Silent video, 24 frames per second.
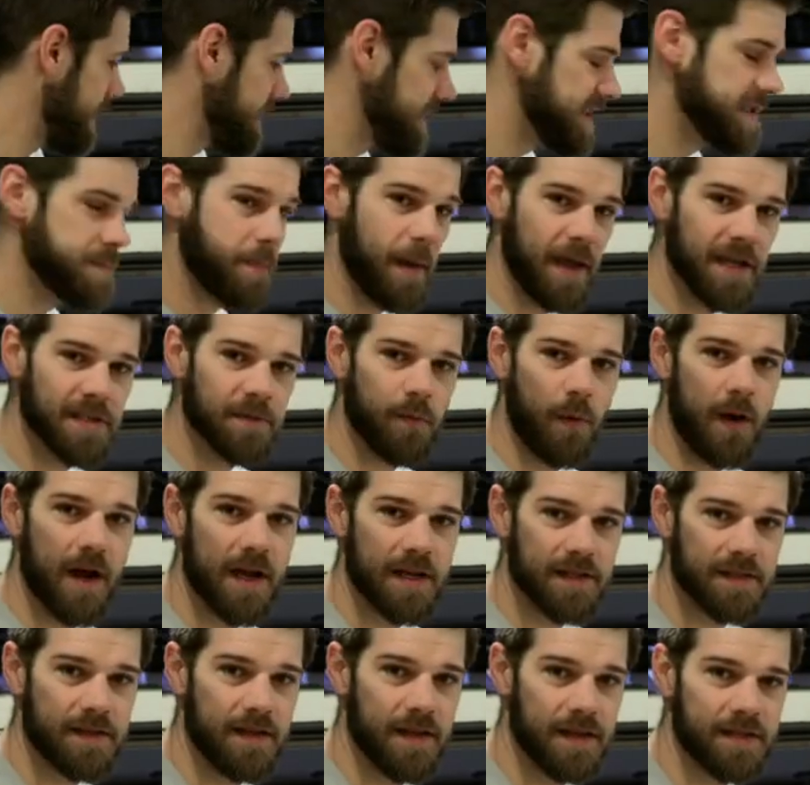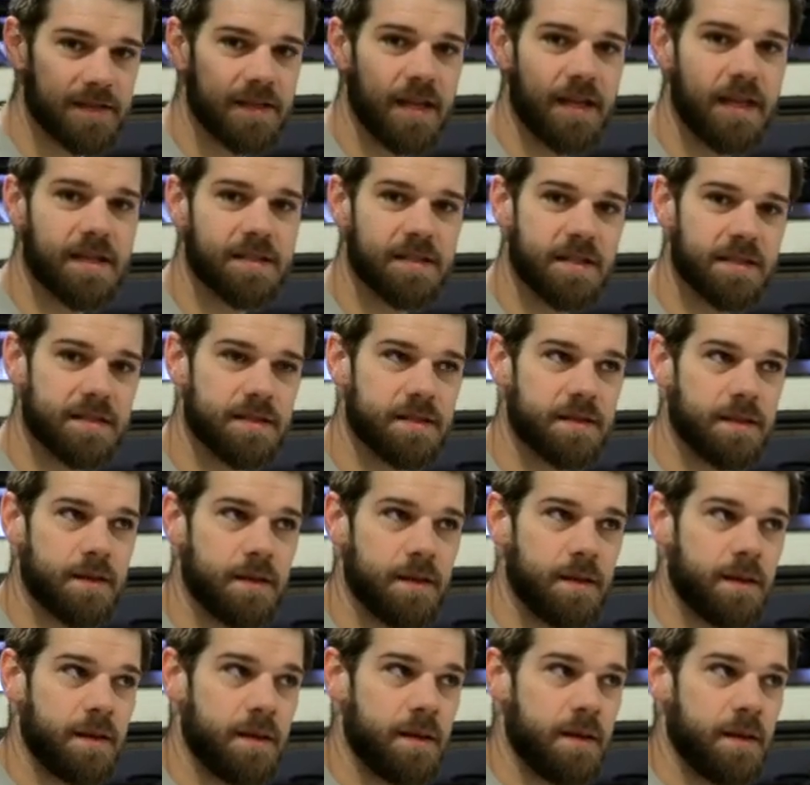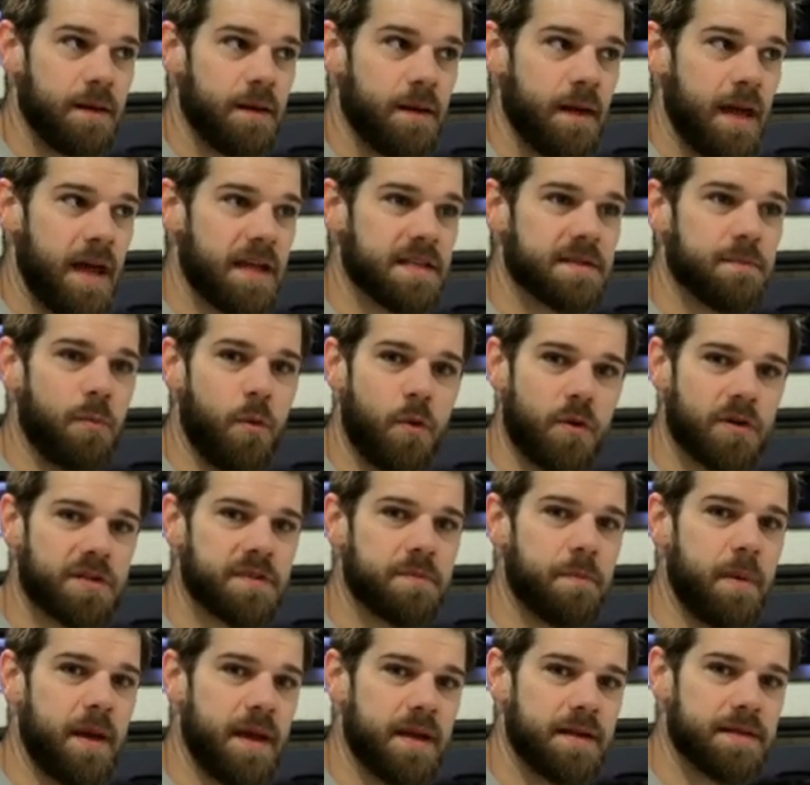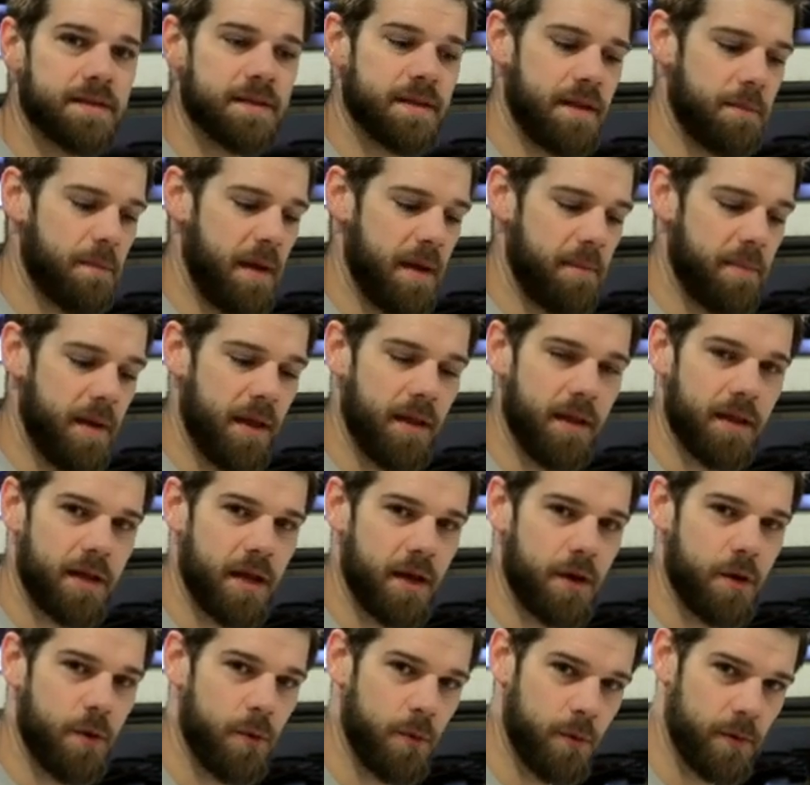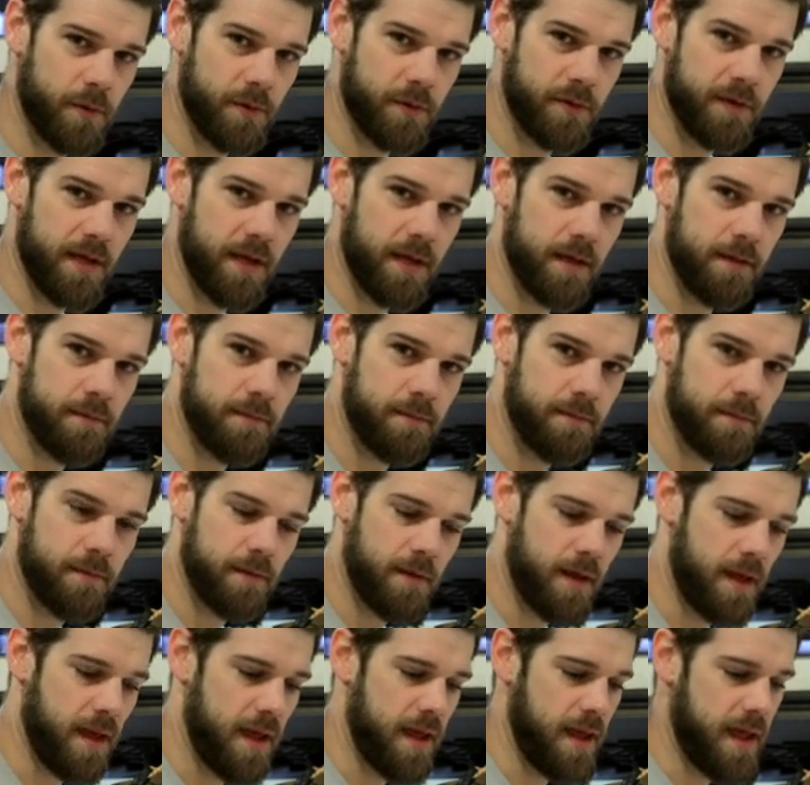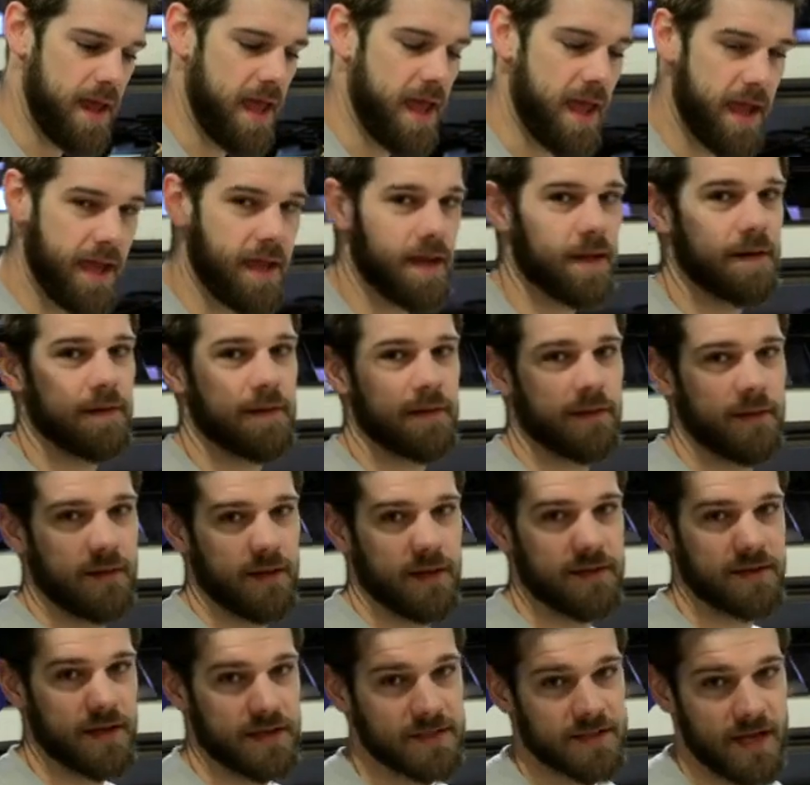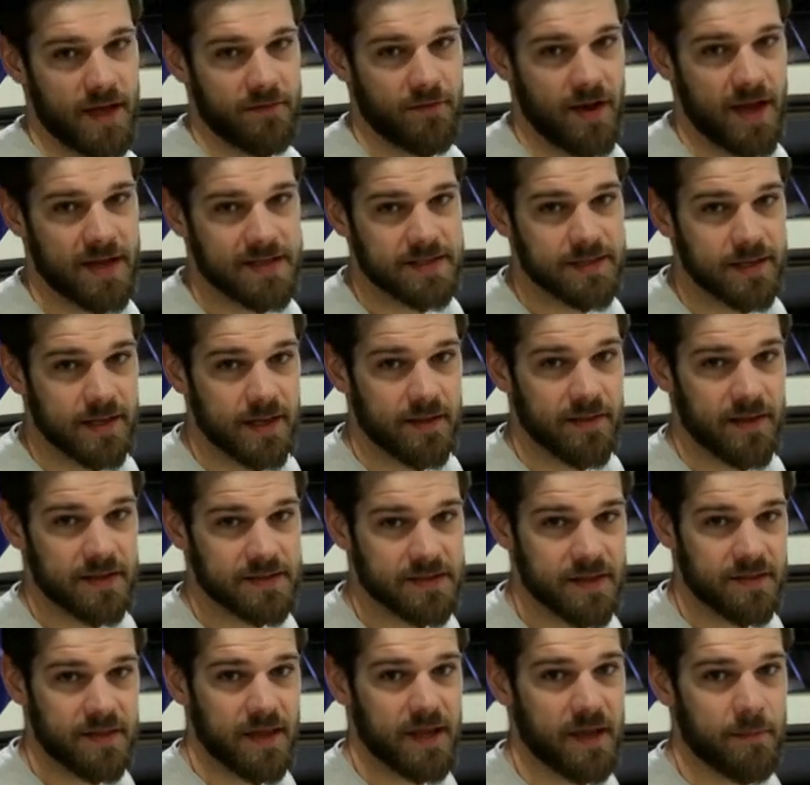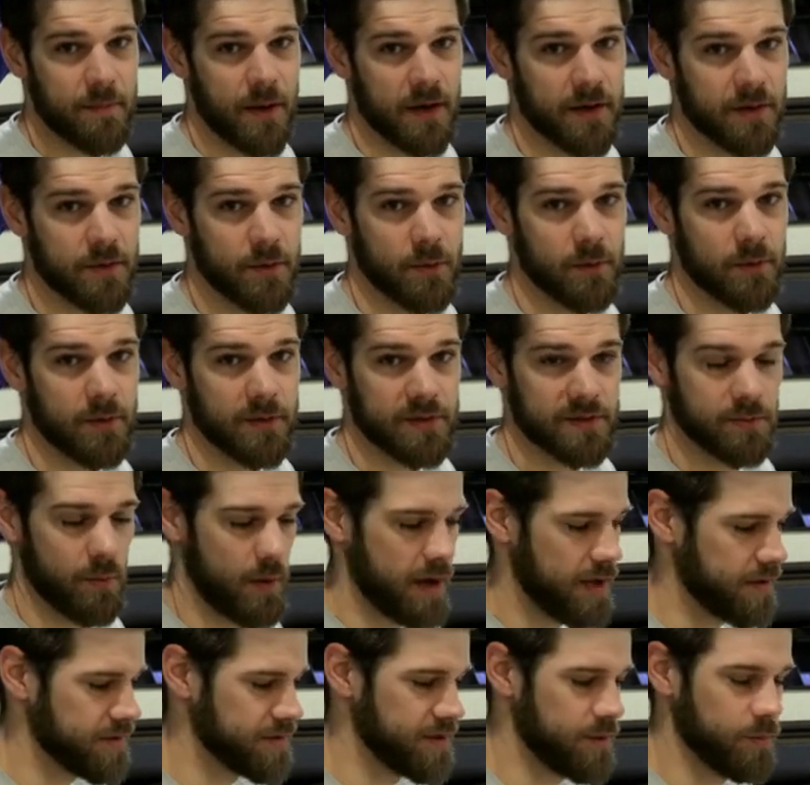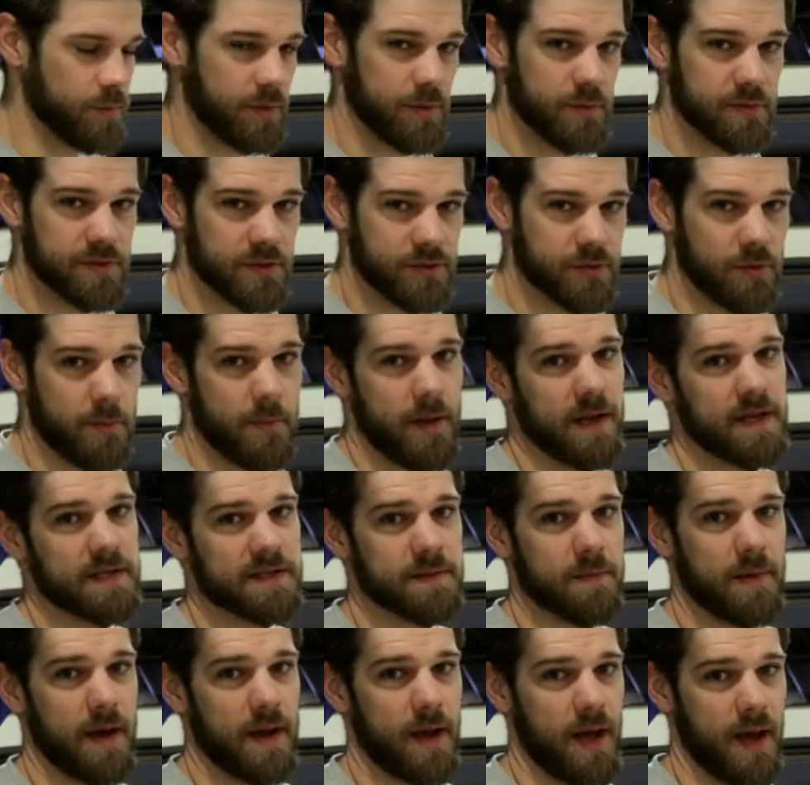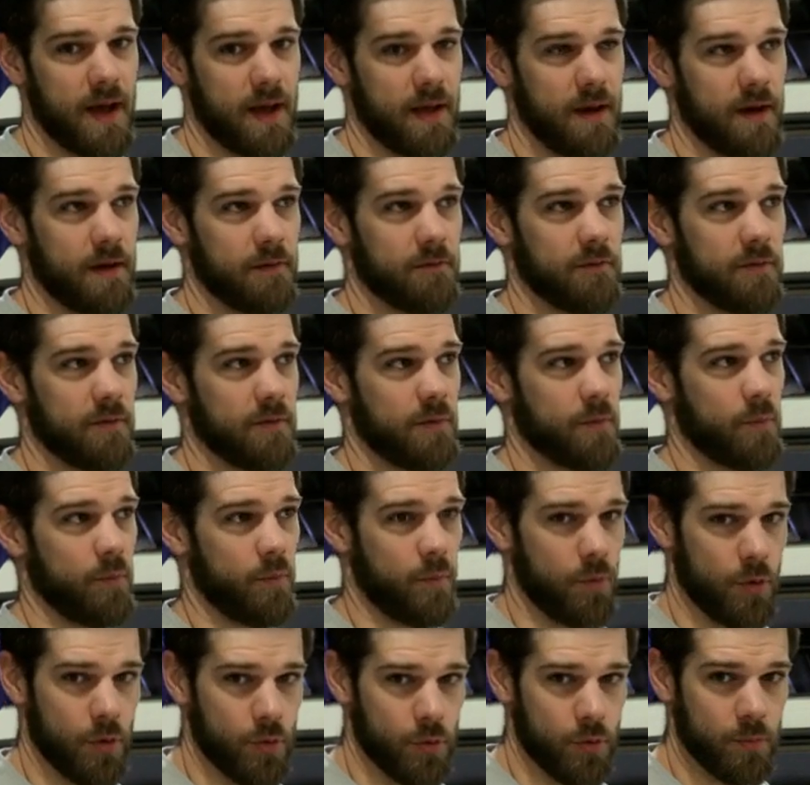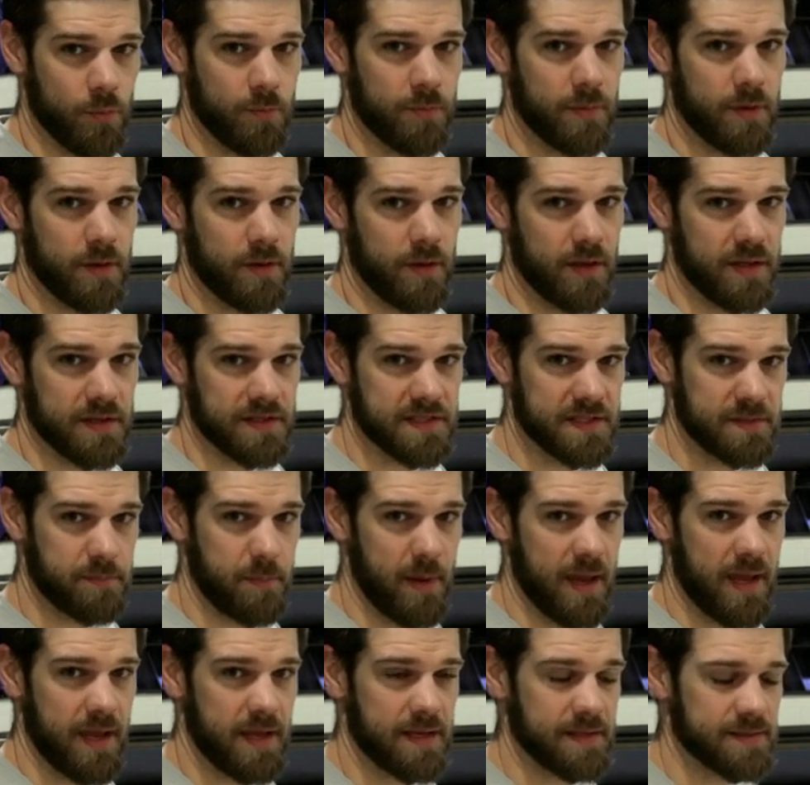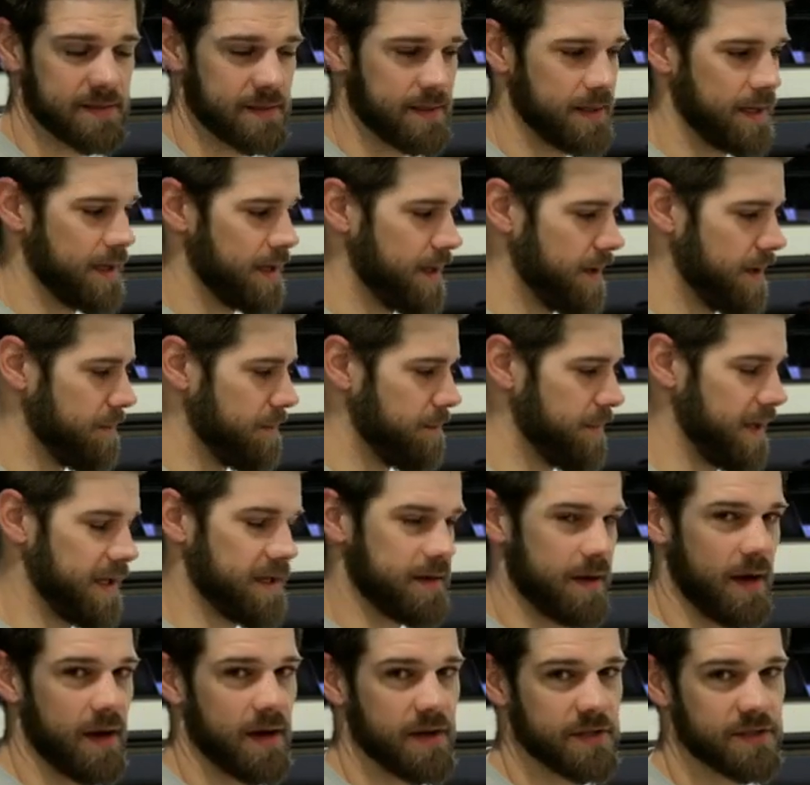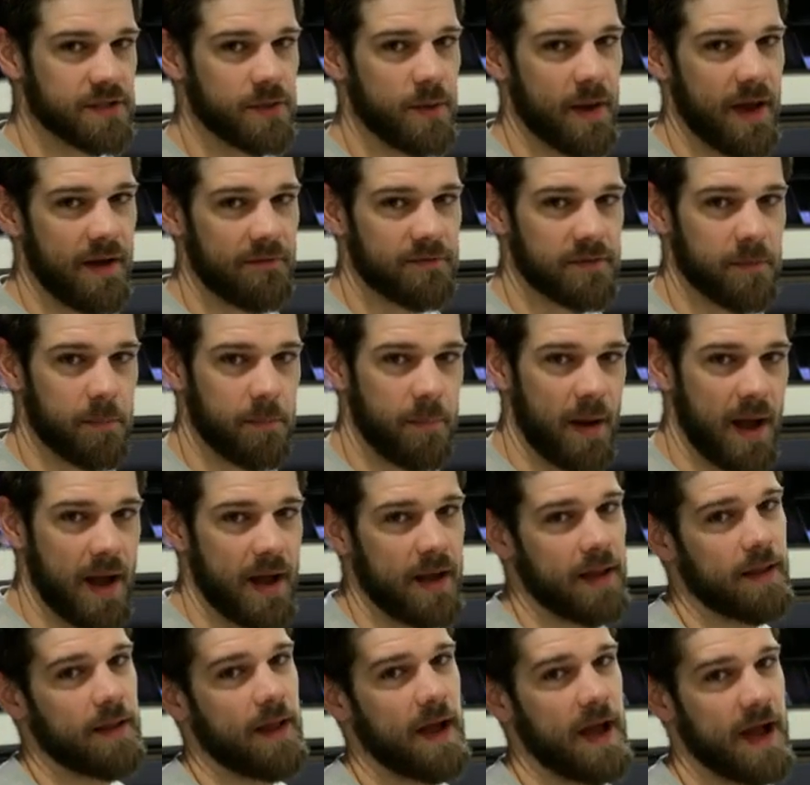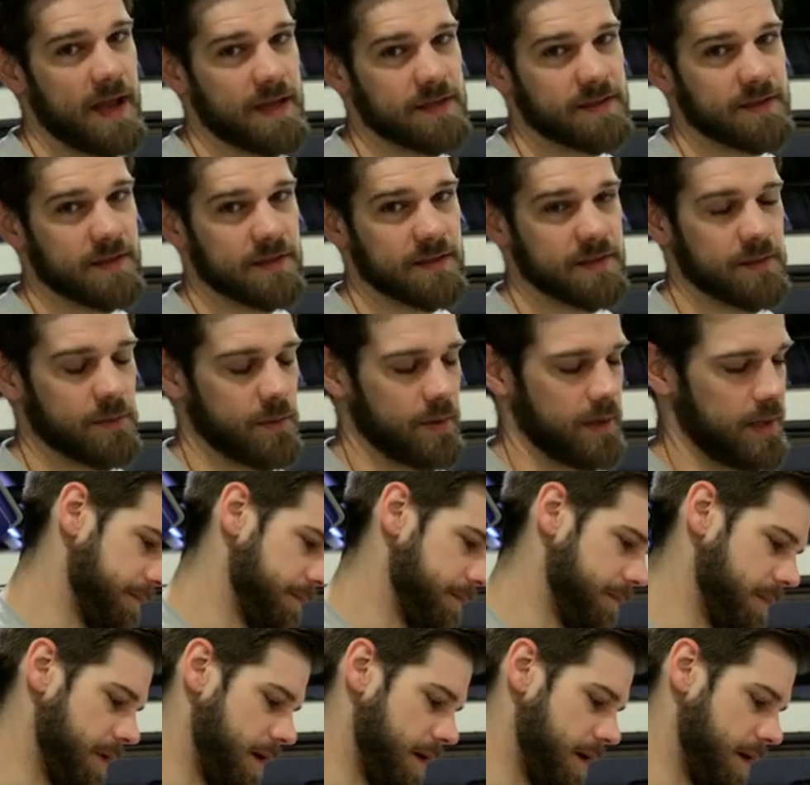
Space-wise, this thing has more space than my Pelican cooler did, and it doesn't have ice in it. That's the thing about a cooler as well, is you lose a tremendous amount of room and space because you have to pile ice into it.